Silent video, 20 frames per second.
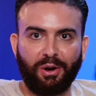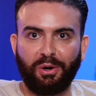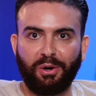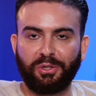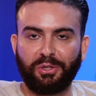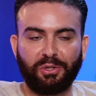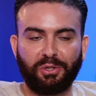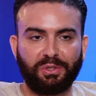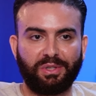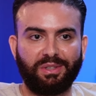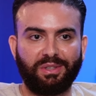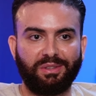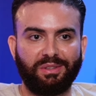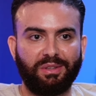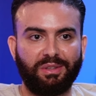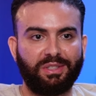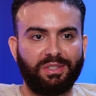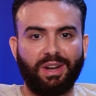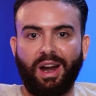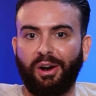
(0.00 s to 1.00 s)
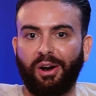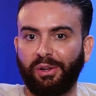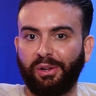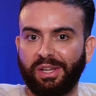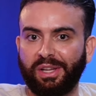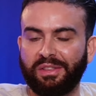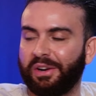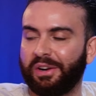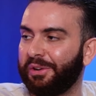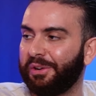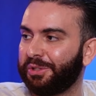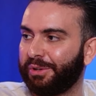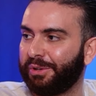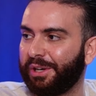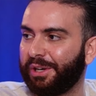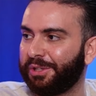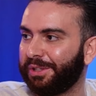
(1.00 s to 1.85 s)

or it's just entirely in their discretion.